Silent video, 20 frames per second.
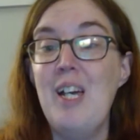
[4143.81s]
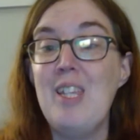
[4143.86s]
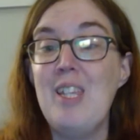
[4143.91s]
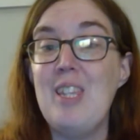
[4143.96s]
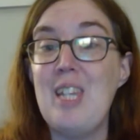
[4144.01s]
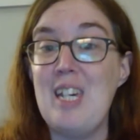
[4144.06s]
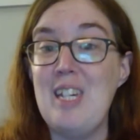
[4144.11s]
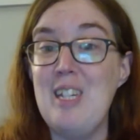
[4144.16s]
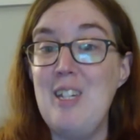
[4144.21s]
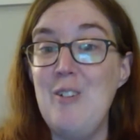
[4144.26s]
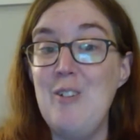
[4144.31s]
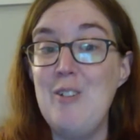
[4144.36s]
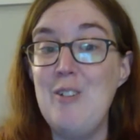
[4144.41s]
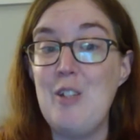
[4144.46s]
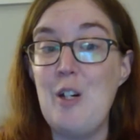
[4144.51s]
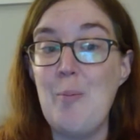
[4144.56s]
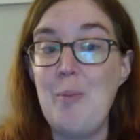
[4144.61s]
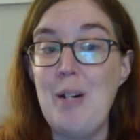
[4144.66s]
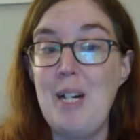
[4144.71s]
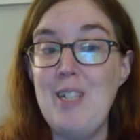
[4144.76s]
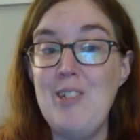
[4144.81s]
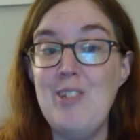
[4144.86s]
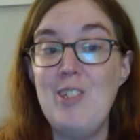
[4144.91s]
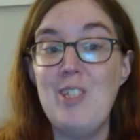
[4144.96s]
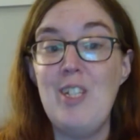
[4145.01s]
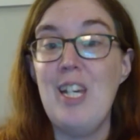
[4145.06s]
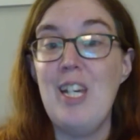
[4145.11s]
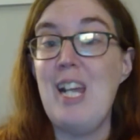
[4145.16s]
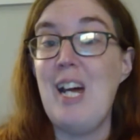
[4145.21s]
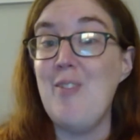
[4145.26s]
Thank you so
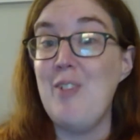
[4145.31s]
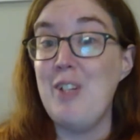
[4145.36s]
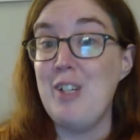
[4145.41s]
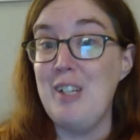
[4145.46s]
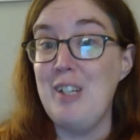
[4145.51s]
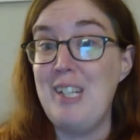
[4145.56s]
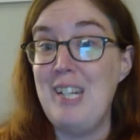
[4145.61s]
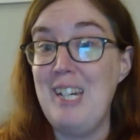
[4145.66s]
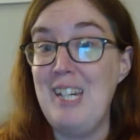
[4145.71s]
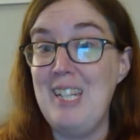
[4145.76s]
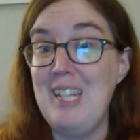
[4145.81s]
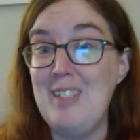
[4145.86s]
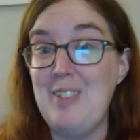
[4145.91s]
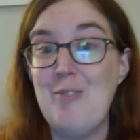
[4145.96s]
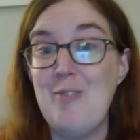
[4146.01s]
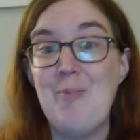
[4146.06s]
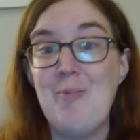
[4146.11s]
much, and have a good night.